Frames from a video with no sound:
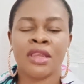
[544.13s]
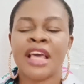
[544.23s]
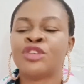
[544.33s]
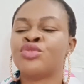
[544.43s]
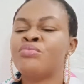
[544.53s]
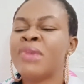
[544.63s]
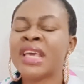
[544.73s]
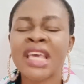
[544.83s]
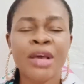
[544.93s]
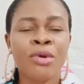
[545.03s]
That you should
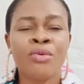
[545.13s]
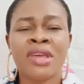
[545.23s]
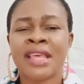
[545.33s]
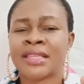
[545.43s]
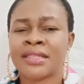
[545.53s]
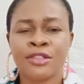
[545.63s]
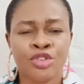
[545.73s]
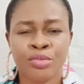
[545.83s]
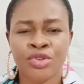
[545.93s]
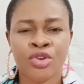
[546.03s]
make a way where there seems
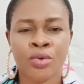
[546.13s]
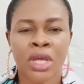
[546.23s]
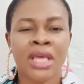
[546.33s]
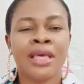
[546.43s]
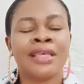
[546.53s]
to be no way.